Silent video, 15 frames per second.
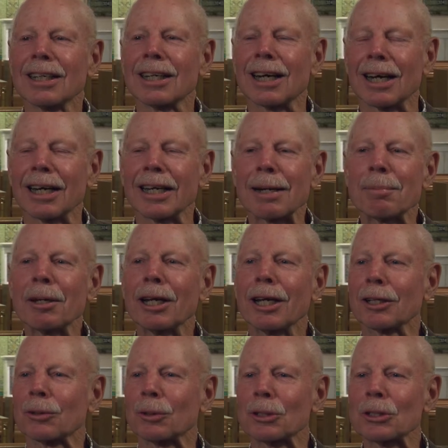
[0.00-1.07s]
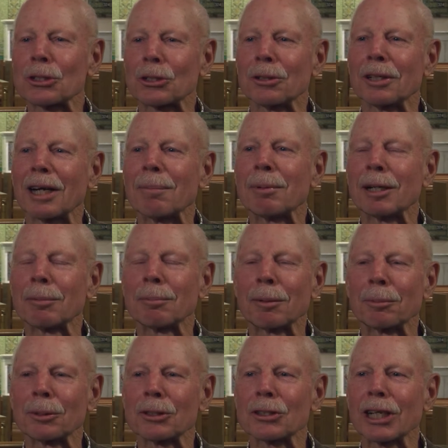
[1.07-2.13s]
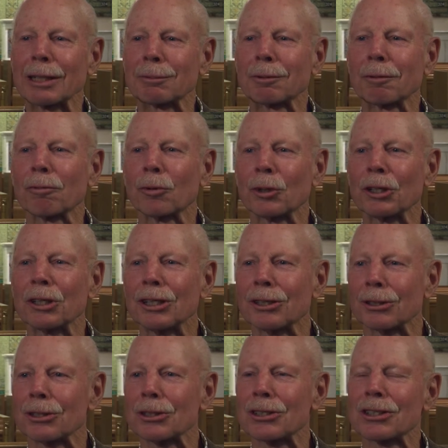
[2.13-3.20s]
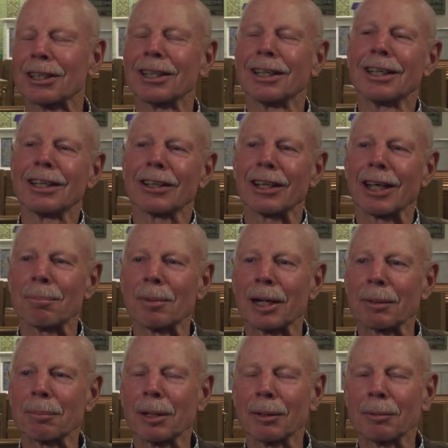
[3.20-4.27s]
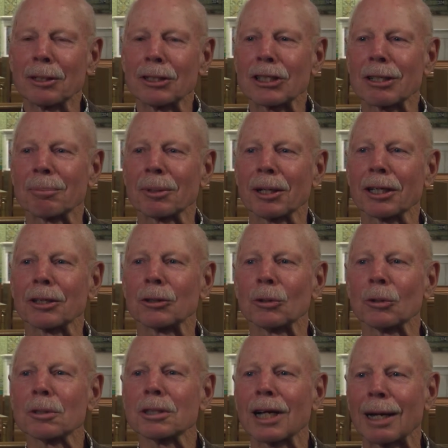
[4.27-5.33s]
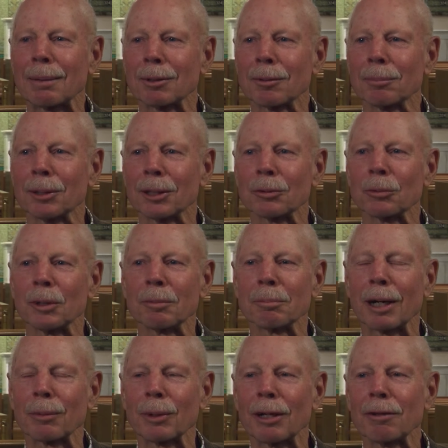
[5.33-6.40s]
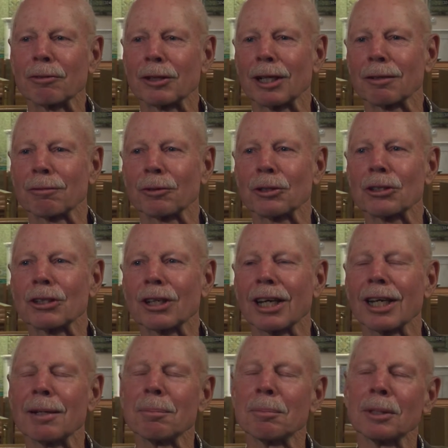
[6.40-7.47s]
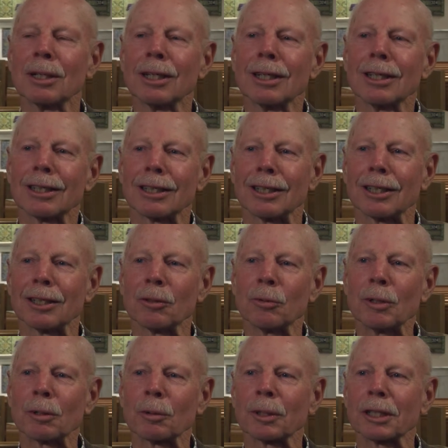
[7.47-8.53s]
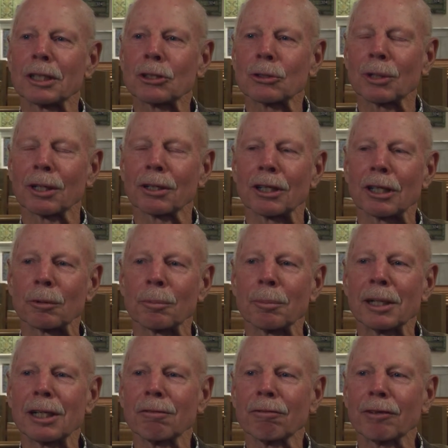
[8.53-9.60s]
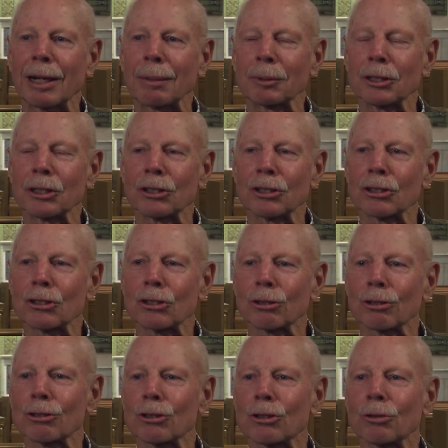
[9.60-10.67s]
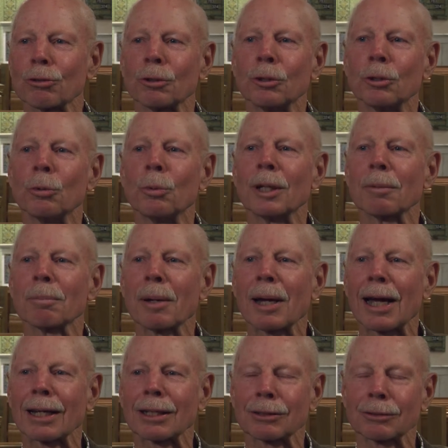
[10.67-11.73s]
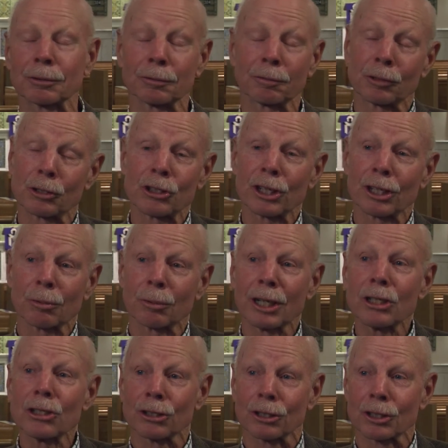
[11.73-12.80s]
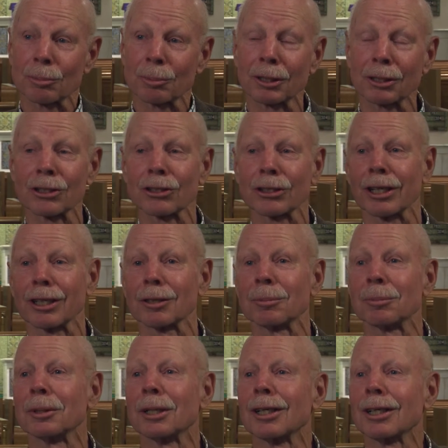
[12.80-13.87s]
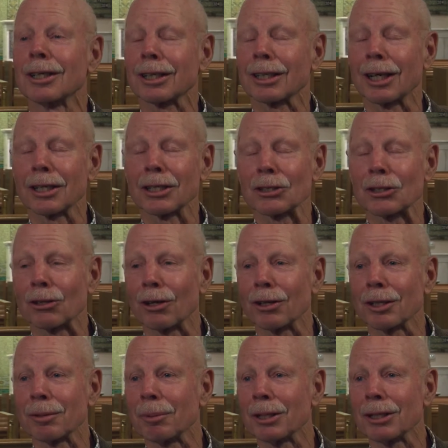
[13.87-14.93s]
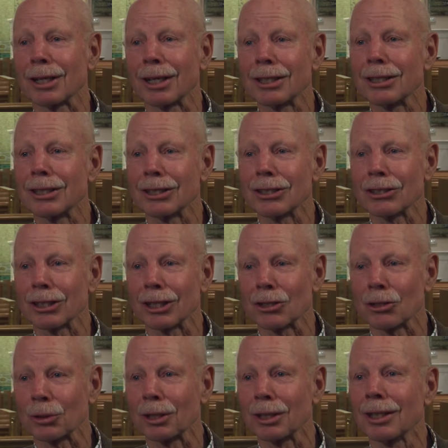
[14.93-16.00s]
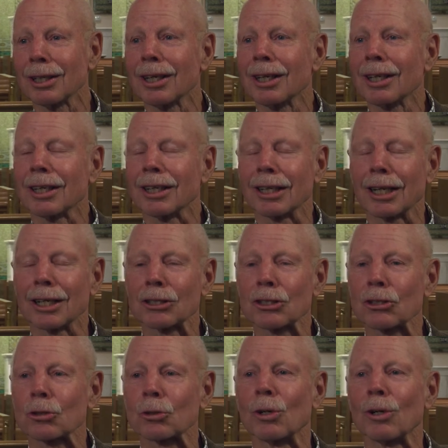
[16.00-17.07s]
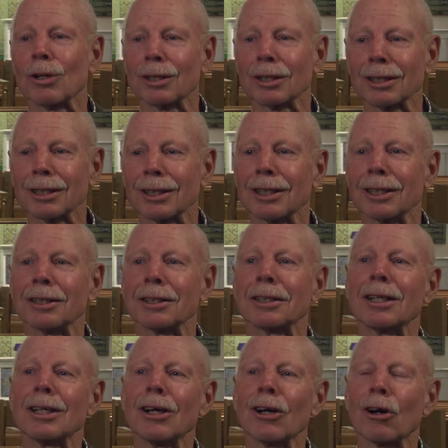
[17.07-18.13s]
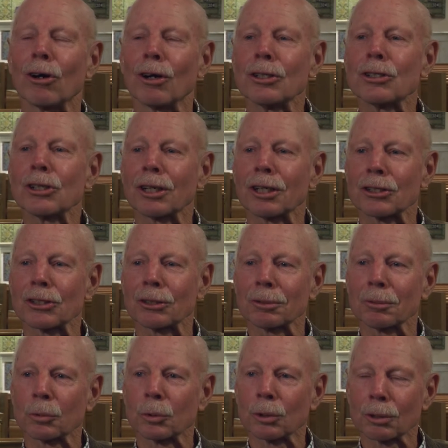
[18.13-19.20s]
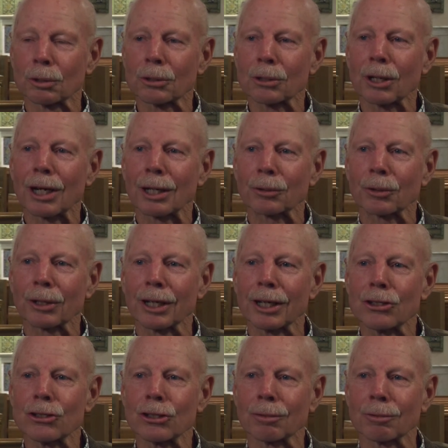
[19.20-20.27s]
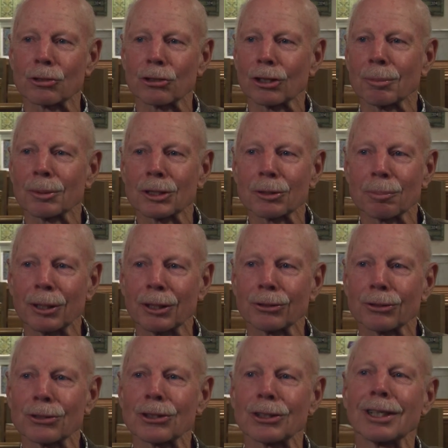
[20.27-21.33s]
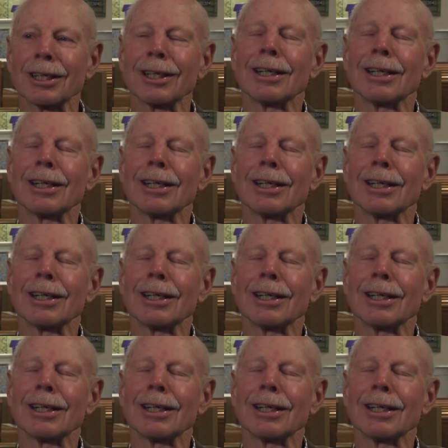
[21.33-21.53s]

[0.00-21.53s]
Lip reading: Hi, I'm Ed Orser. I've been a member of Salem for 40 years. That might make me seem like an old-timer, but when my wife and I first came, we were really struck that there were many families in this church who went back for generations, because Salem got its start in the mid-19th century. It had a strong origin as a rural congregation of German speakers.